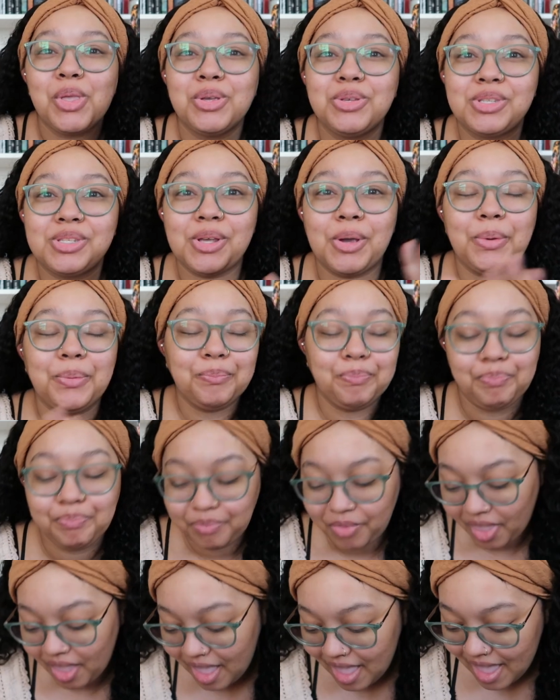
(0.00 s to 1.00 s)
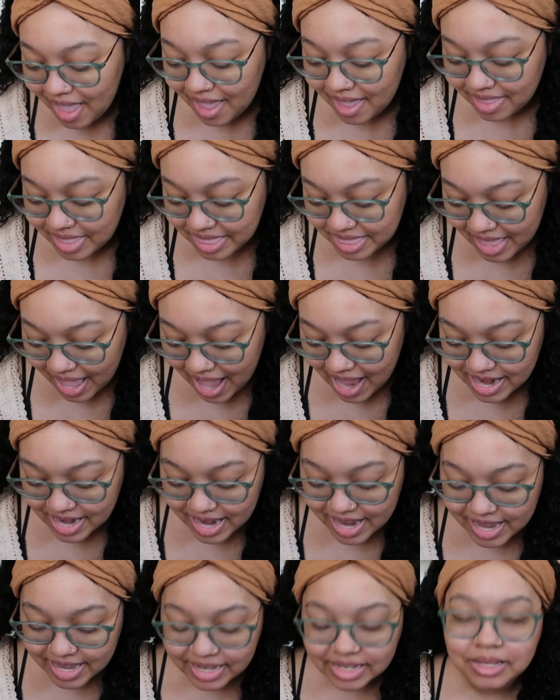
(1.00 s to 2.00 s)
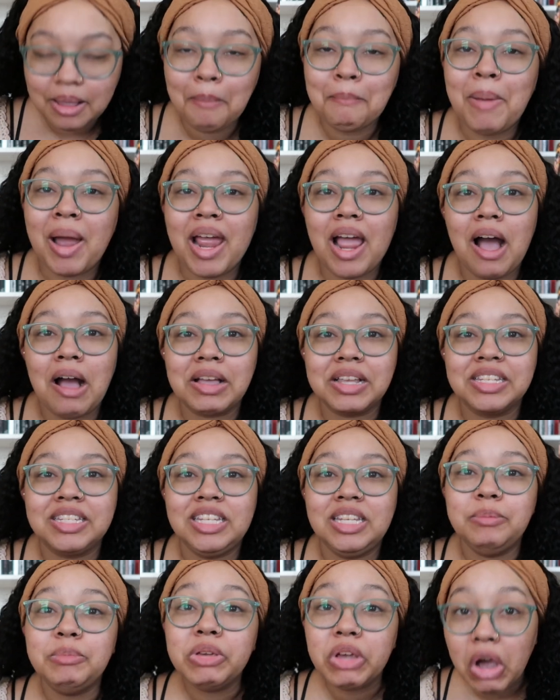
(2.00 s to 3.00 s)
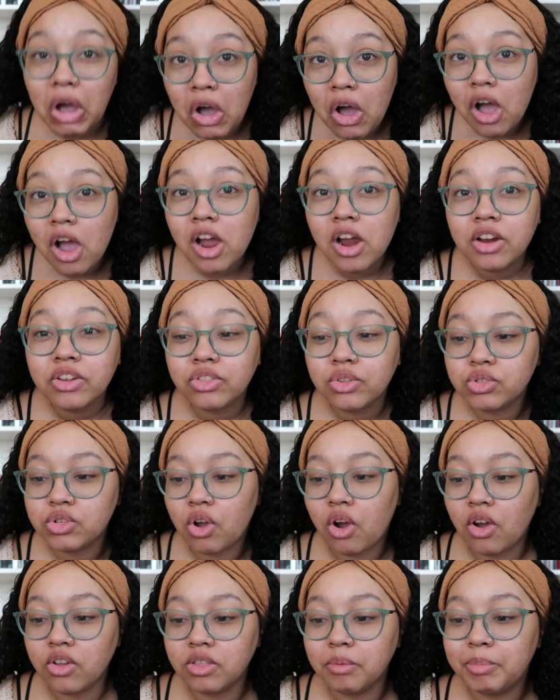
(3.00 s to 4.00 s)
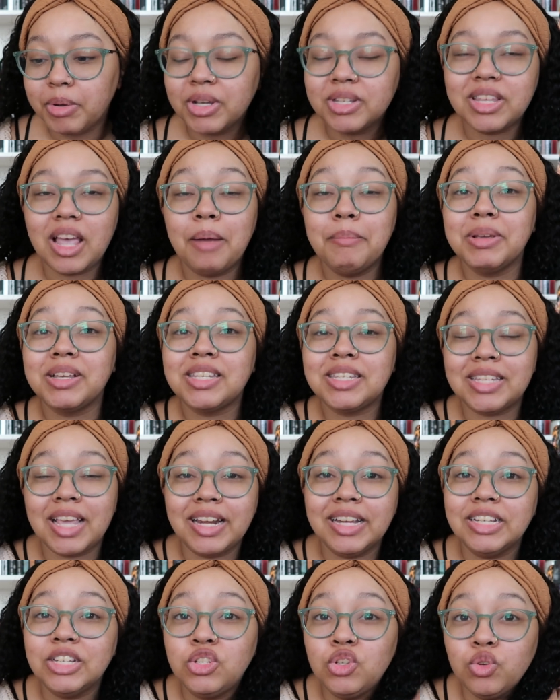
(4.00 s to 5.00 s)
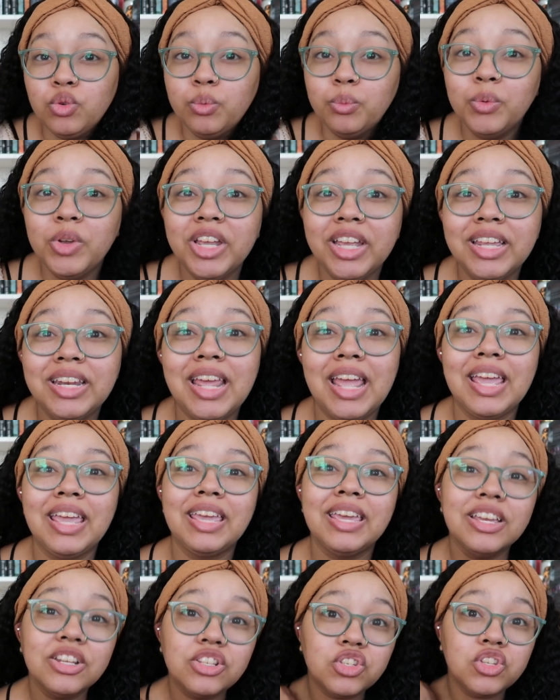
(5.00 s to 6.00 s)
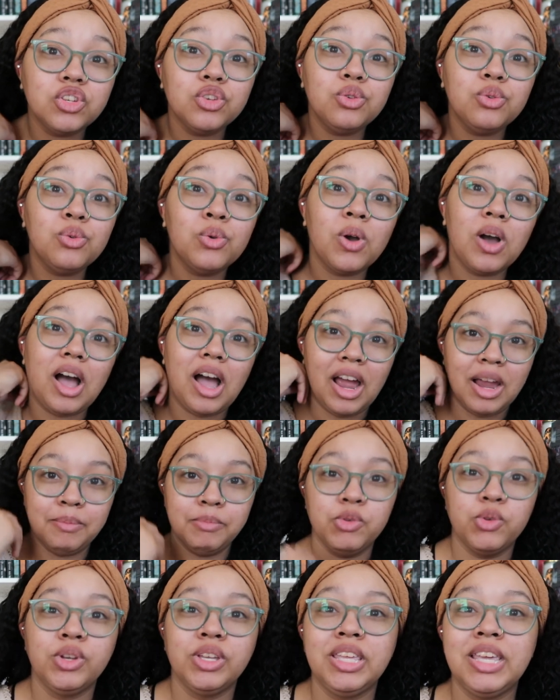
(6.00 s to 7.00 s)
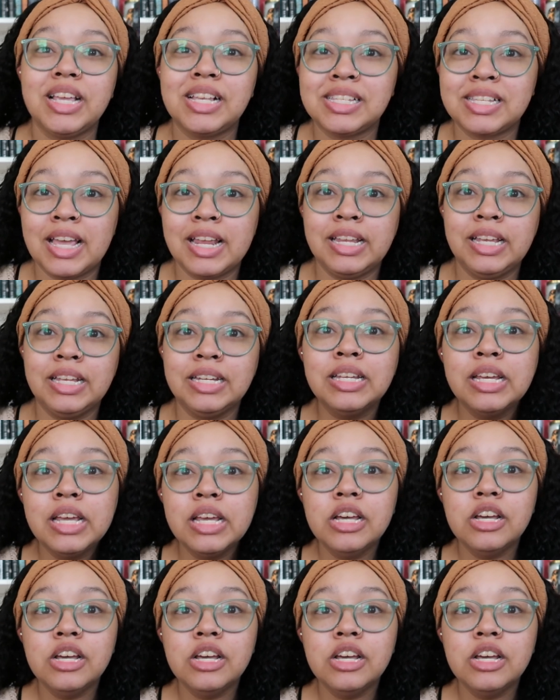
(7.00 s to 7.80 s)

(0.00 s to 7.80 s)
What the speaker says: So that is my August TBR. Those are all the books I'm excited to read and get to. I'm really excited